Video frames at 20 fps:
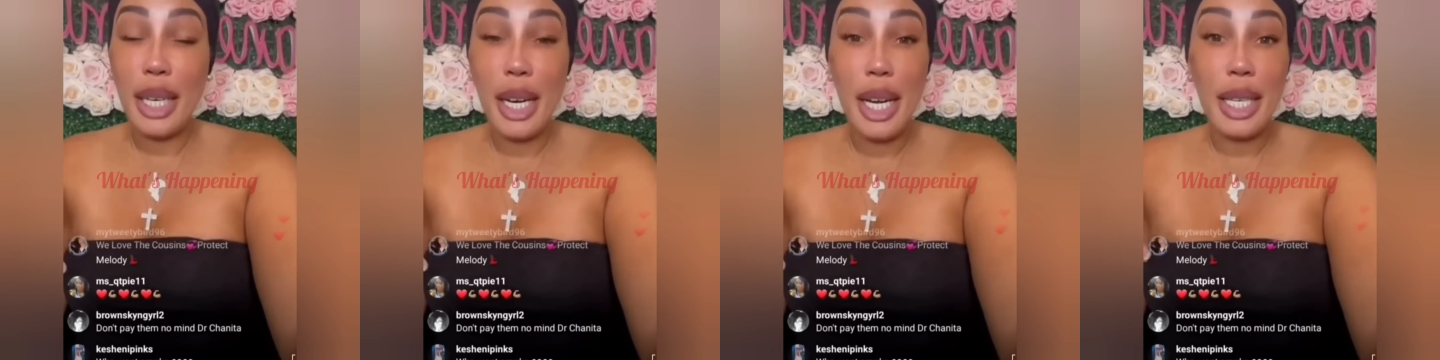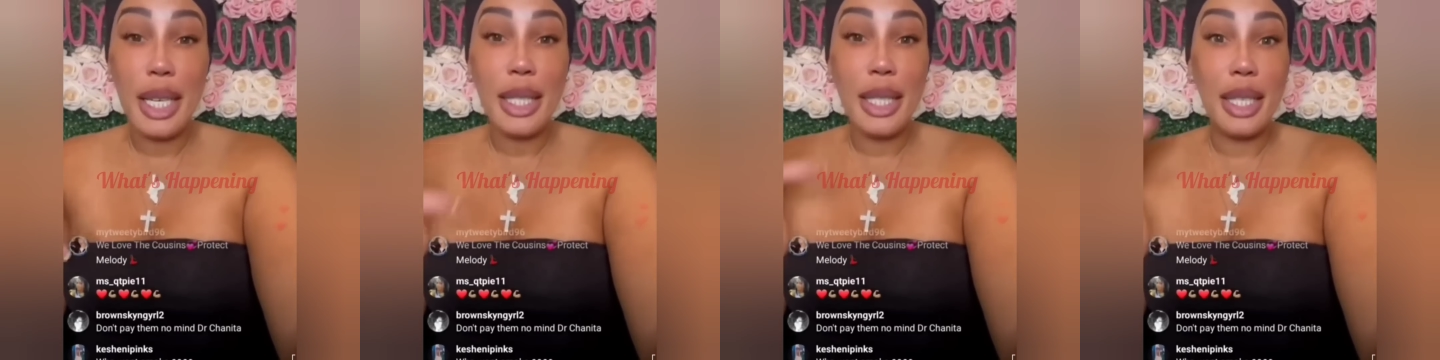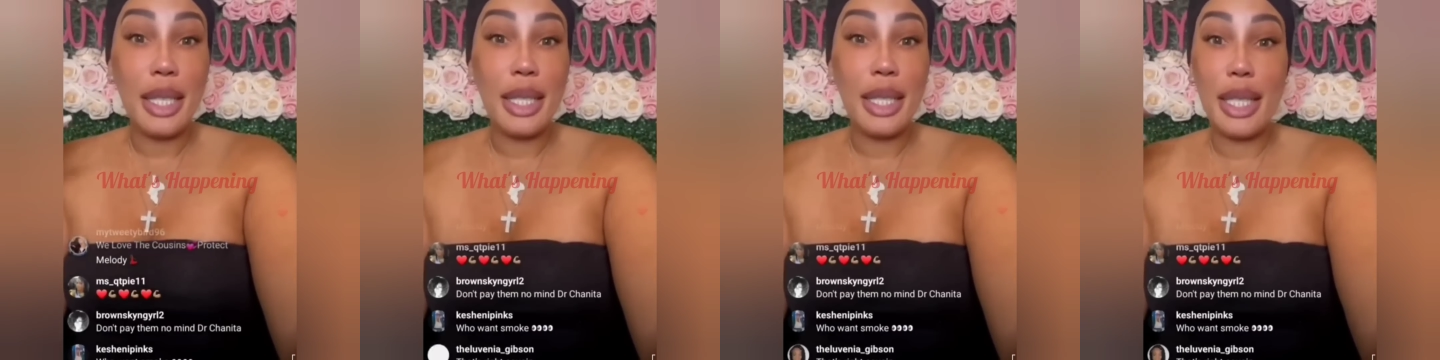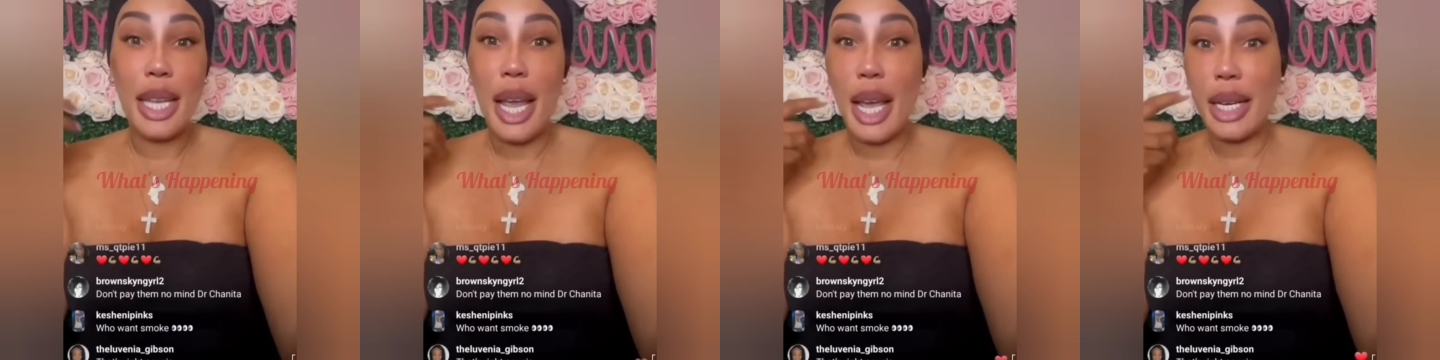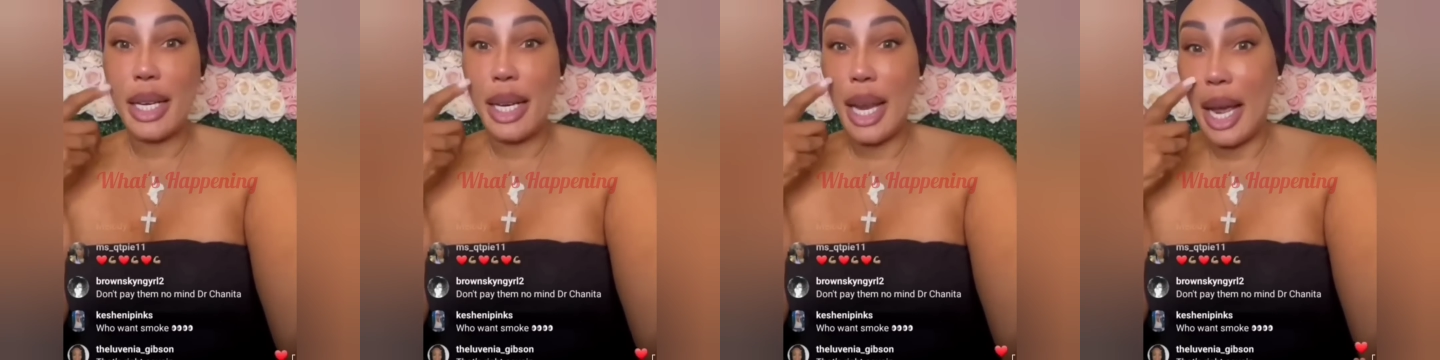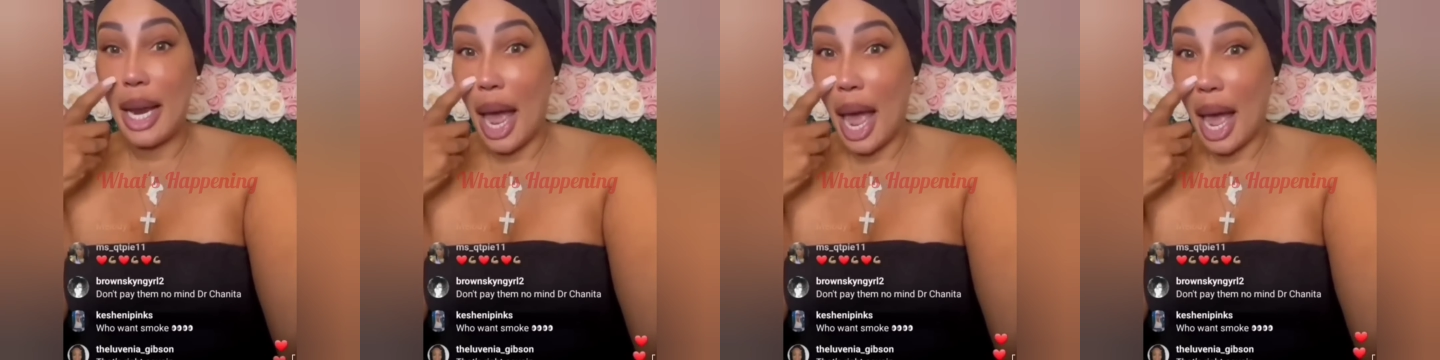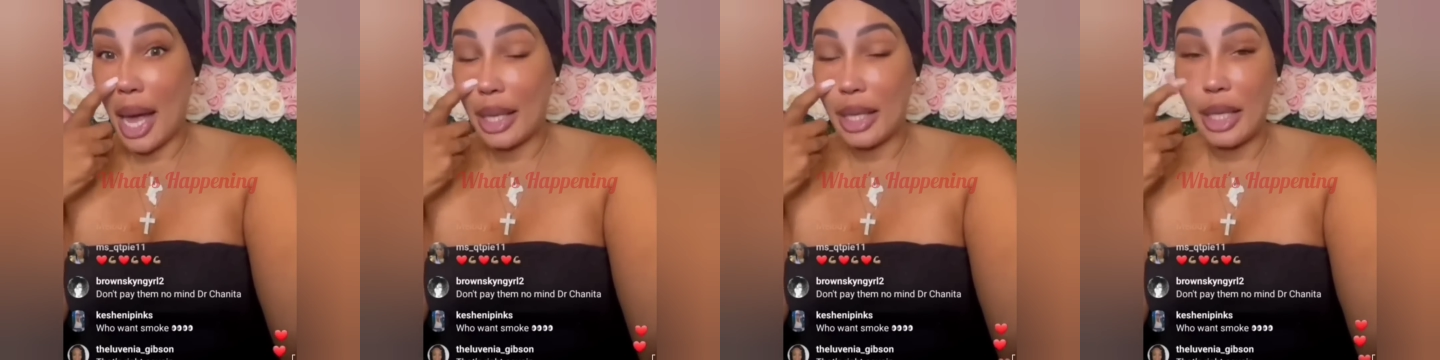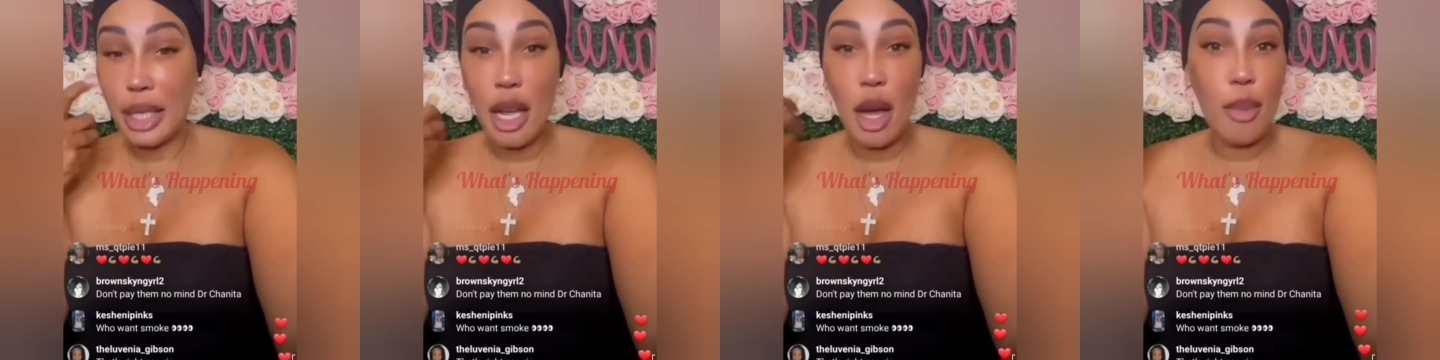cousin said that
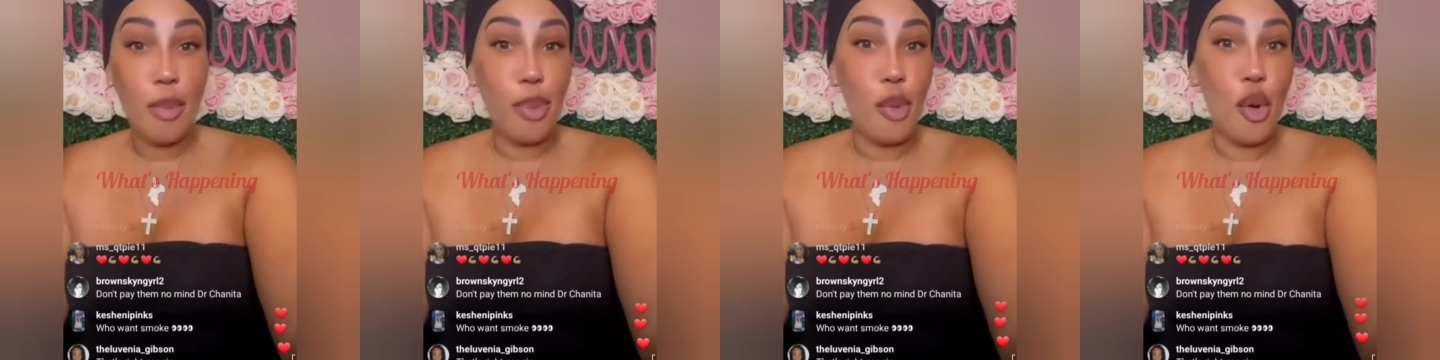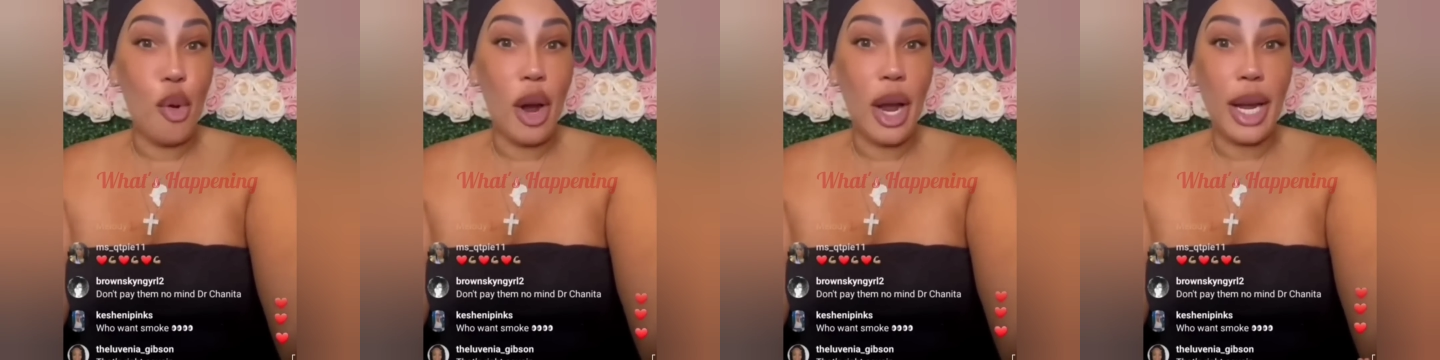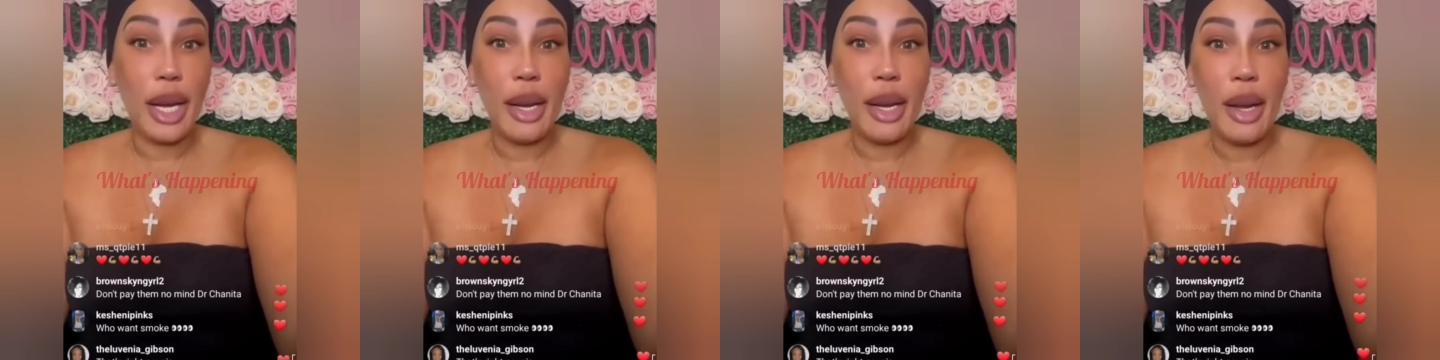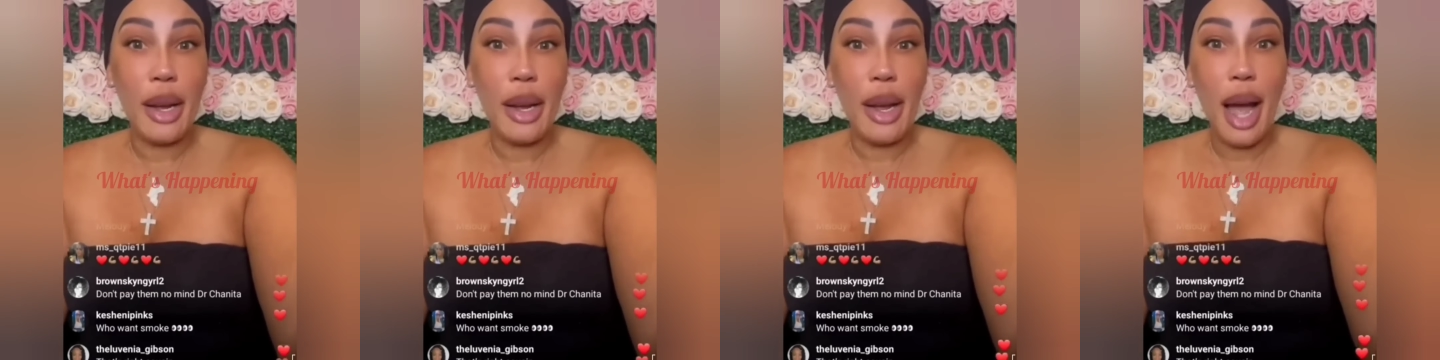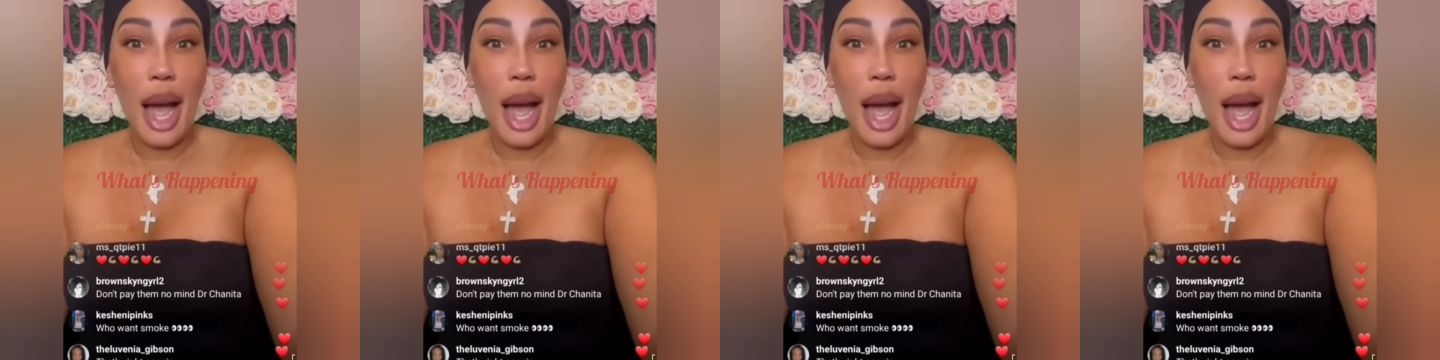at some point,